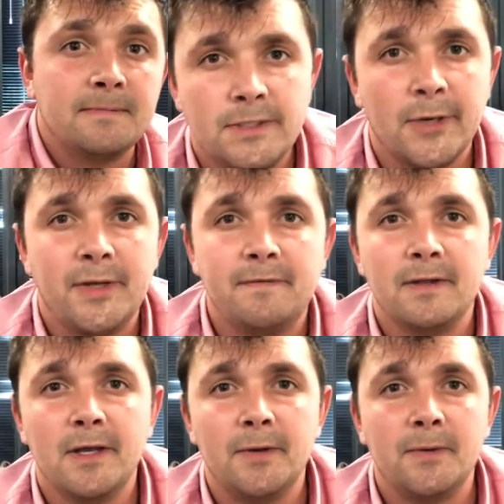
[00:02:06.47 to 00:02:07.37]
So even
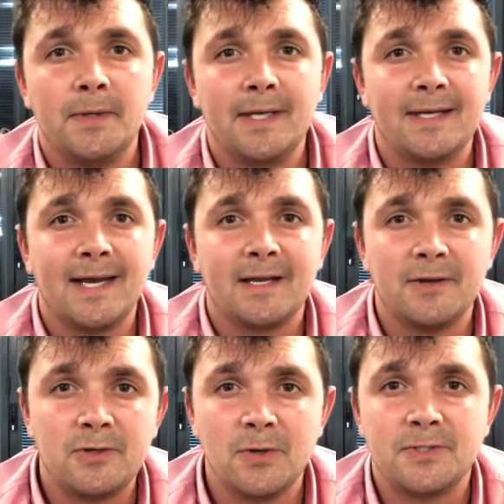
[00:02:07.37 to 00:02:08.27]
though in our
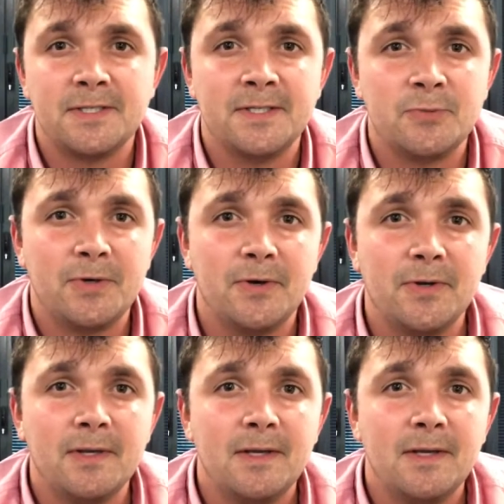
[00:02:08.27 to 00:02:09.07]
kind of consciousness we're not